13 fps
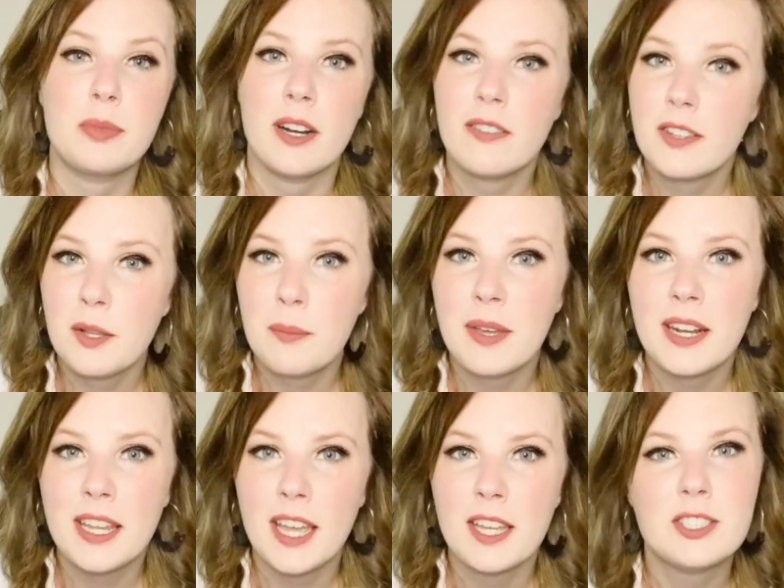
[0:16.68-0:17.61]
prevalent
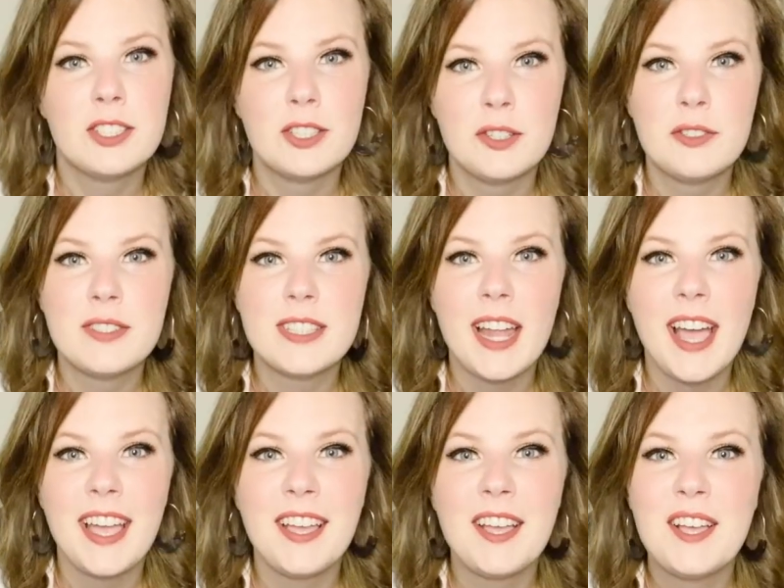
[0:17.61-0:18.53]
medication used
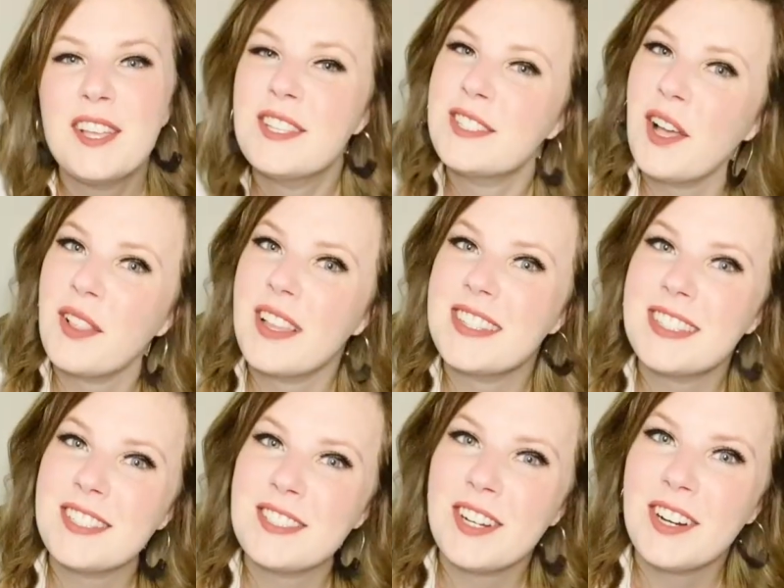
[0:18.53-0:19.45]
today. So let's
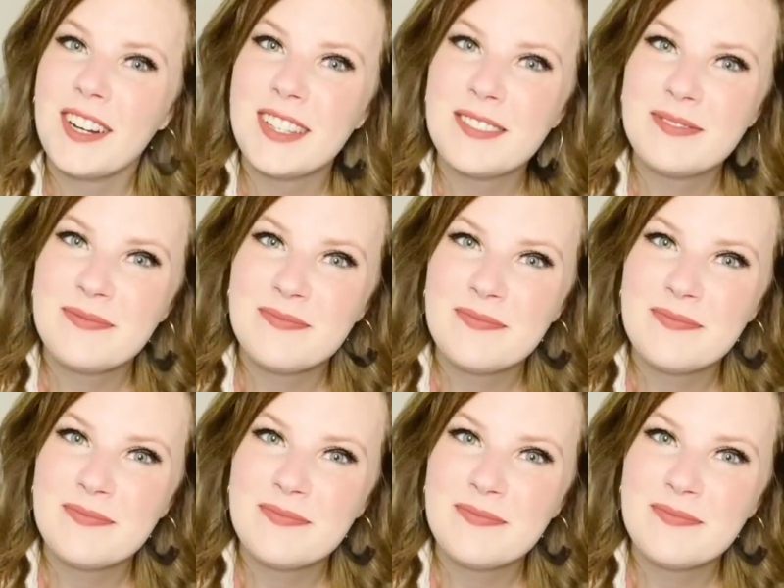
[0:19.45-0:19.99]
get started.